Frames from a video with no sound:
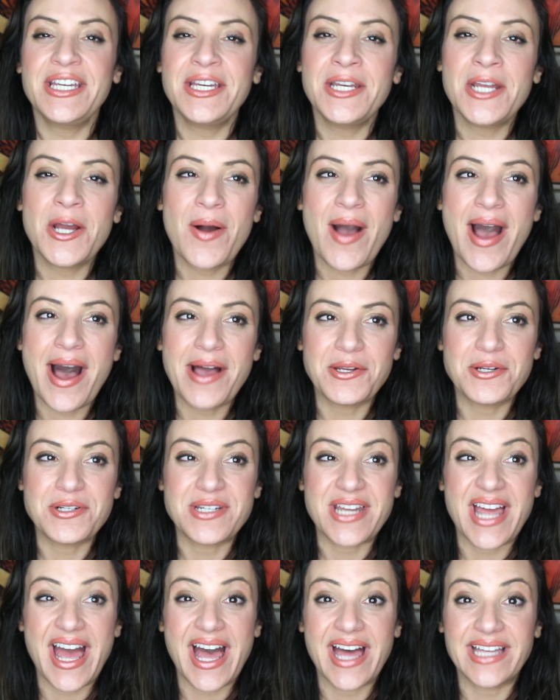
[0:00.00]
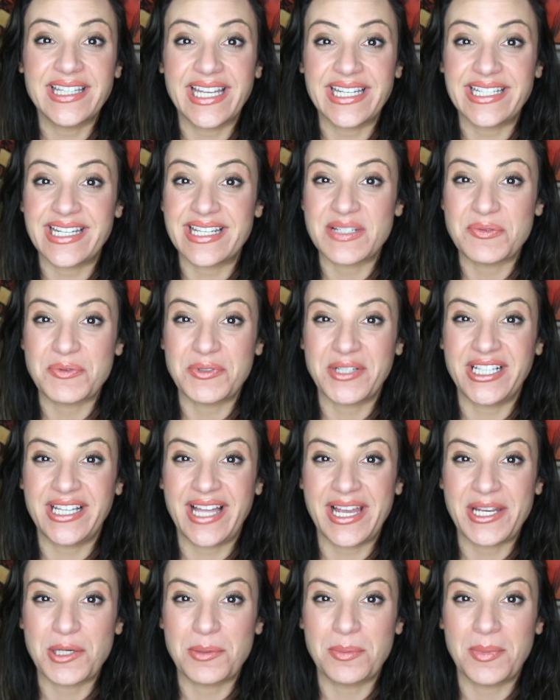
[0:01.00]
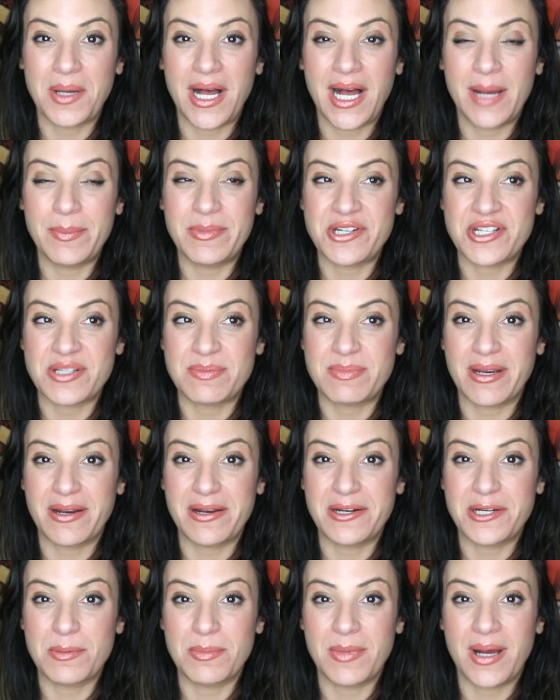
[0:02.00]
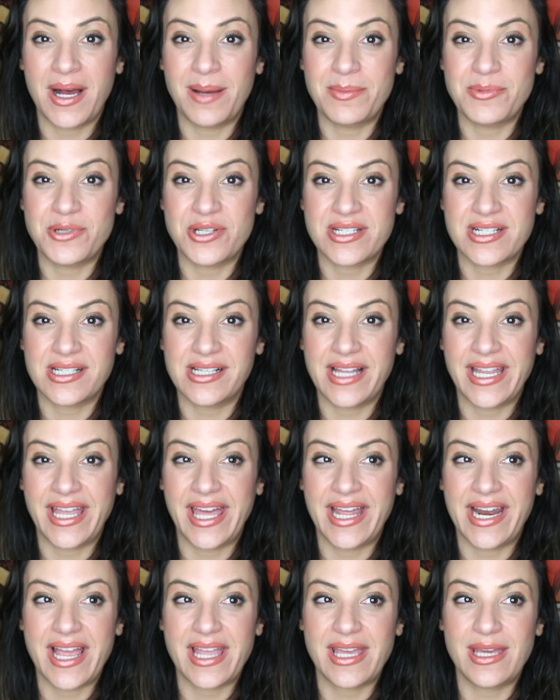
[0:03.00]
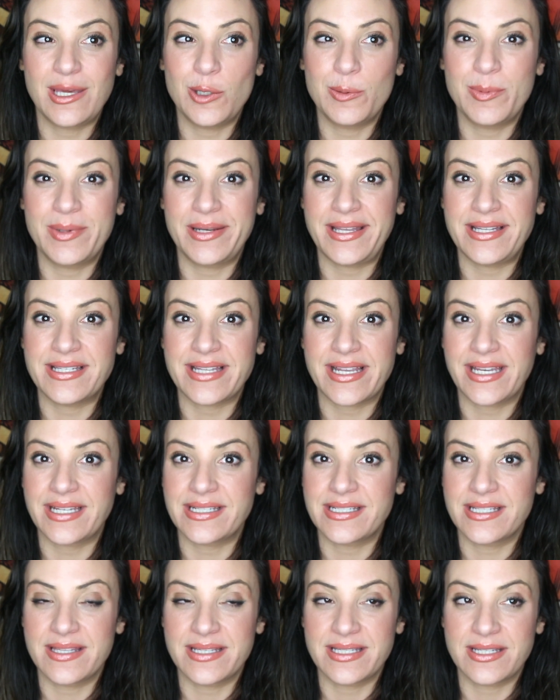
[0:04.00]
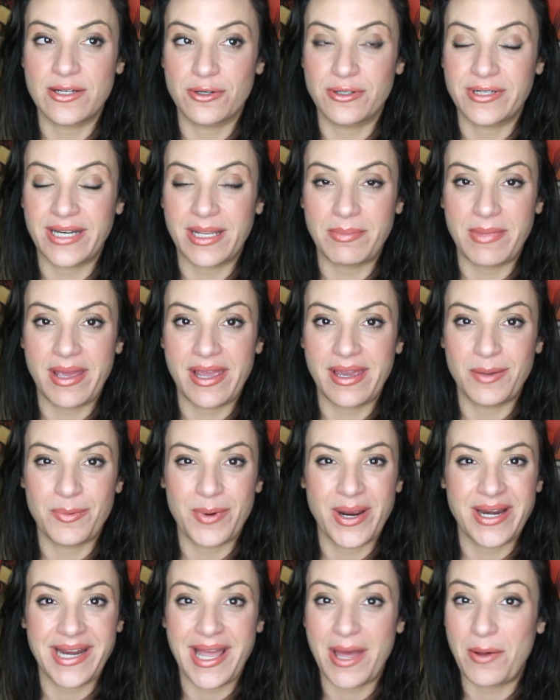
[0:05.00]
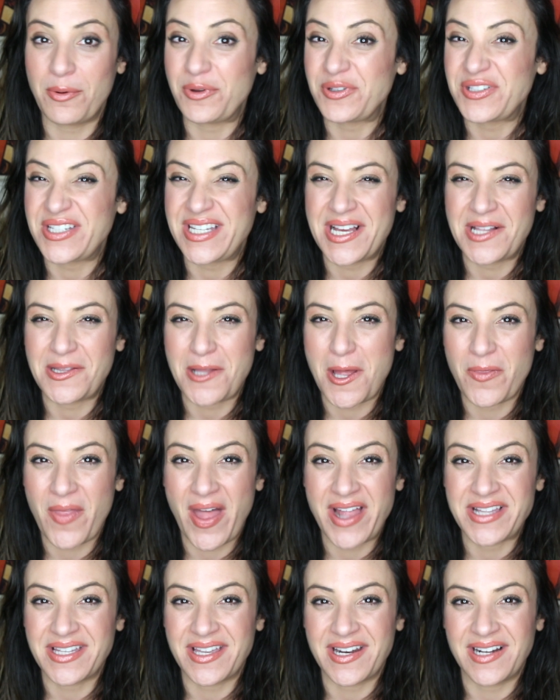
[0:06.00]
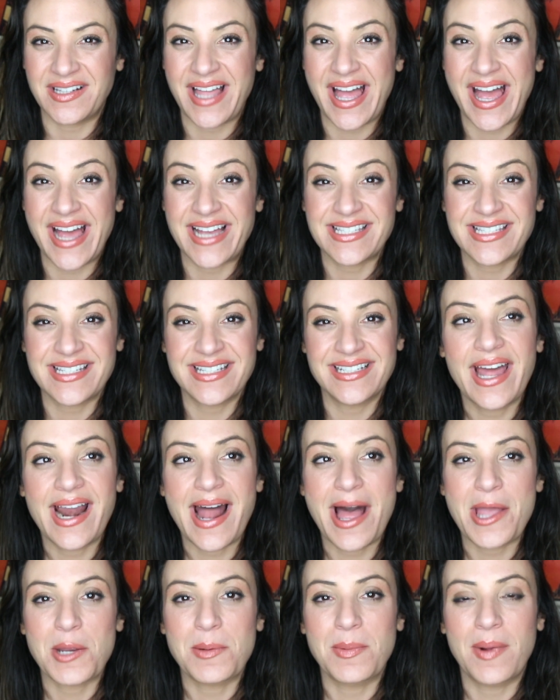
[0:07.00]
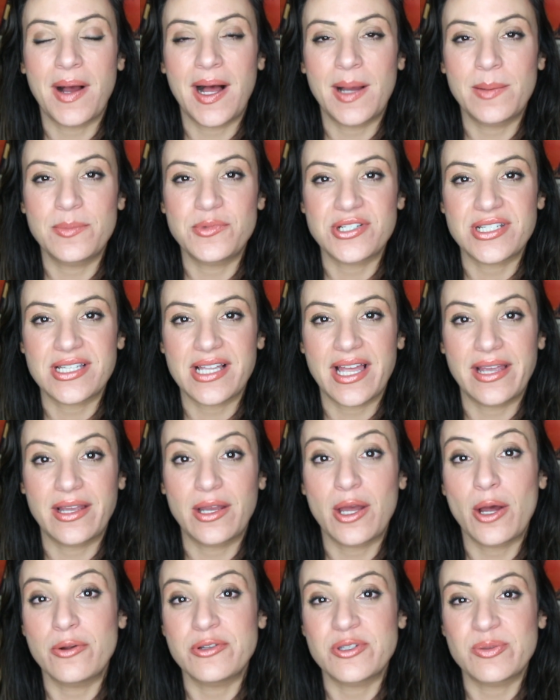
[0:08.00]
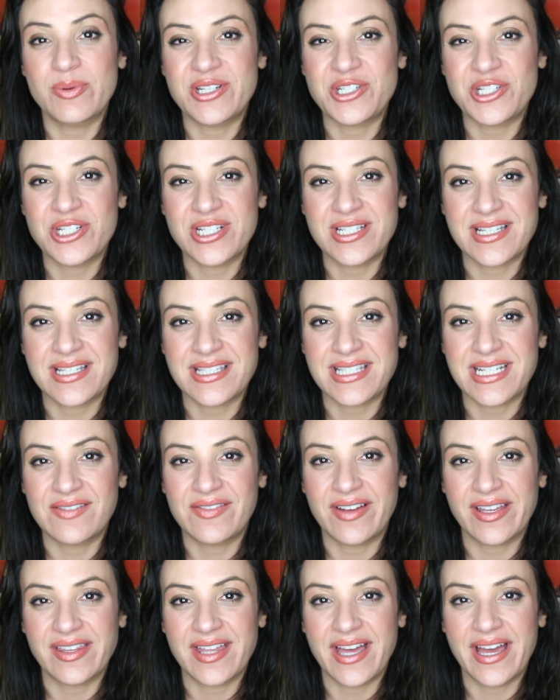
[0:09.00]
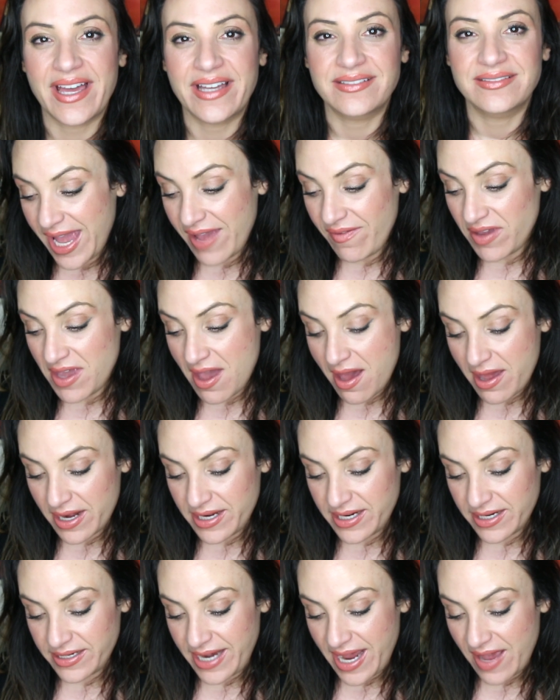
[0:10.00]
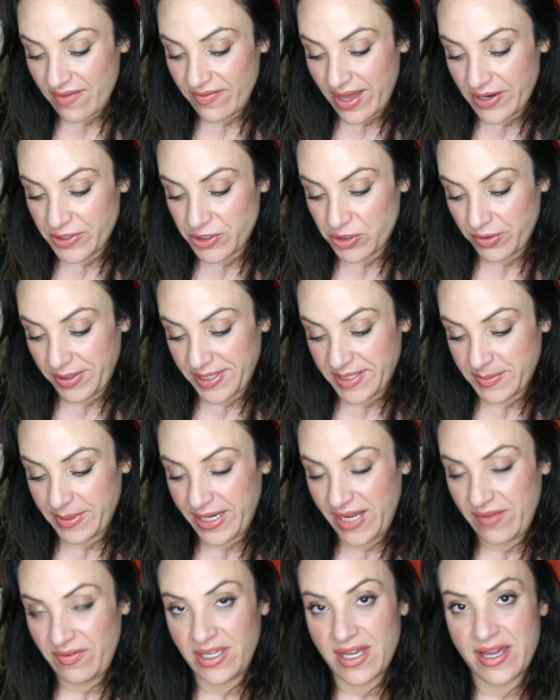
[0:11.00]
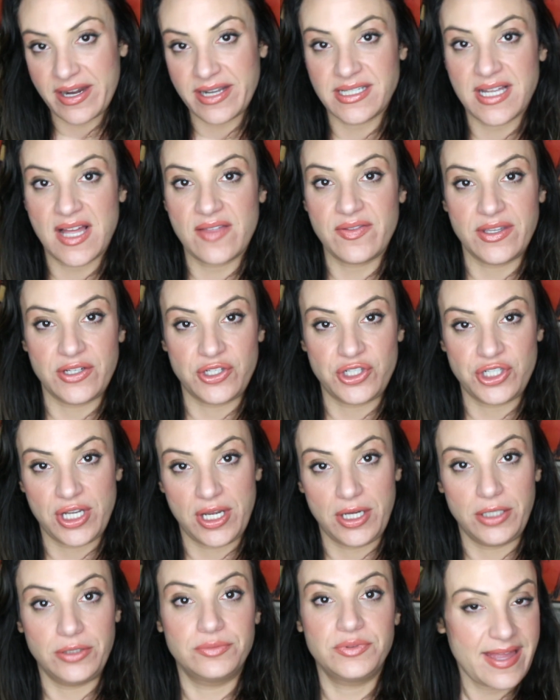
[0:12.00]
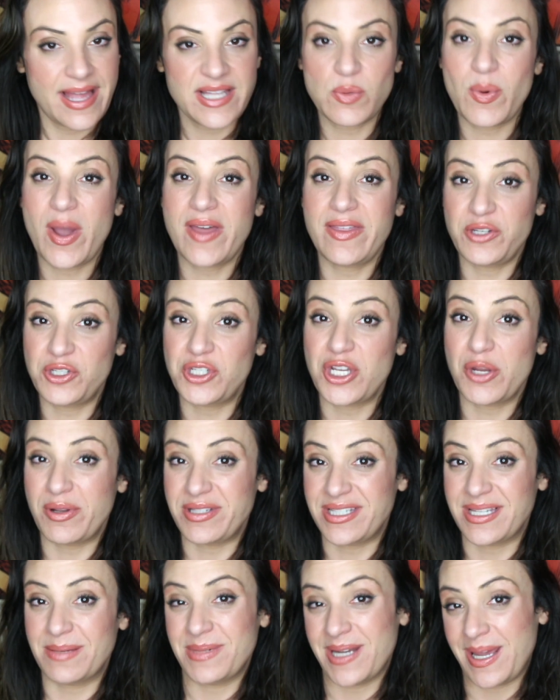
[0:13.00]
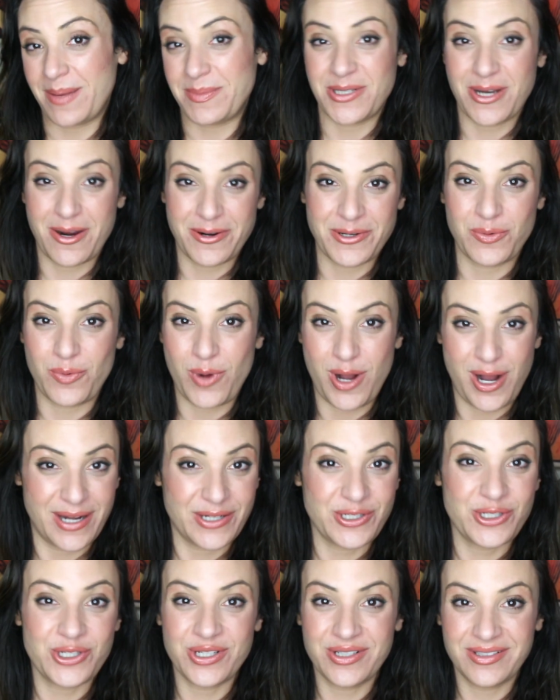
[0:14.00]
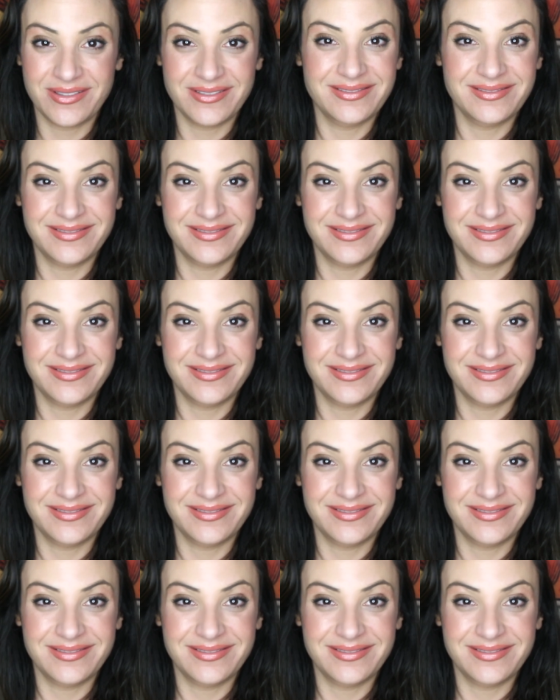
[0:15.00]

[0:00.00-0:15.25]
You know how your dad like doesn't really like your mom, but just married your mom just to like get at you, but he's like into this girl named Megan right now. We'll see how long that's gonna last. And how your mom just like code switches and stuff like that. Aviana didn't have that choice, but Aviana's on this show. That's why this show is sometimes hard to watch.